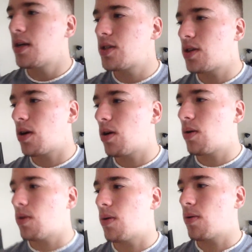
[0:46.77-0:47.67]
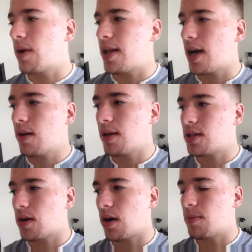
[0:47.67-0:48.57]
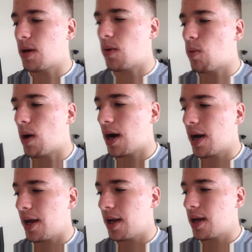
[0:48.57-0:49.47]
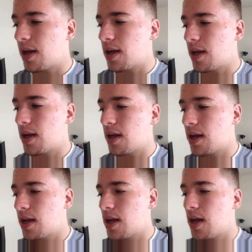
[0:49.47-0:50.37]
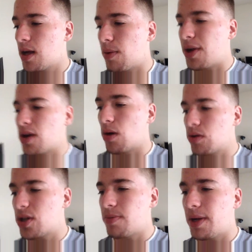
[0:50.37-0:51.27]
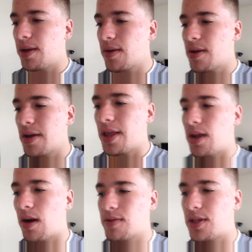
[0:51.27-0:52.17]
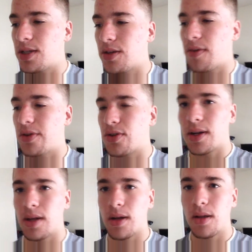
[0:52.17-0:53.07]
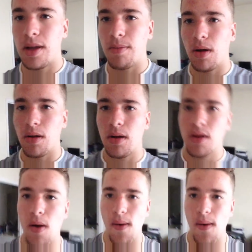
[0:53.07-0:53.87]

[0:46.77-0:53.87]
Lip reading: So right now, let's talk about what your goals should be in the off season if you're trying to lean bulk.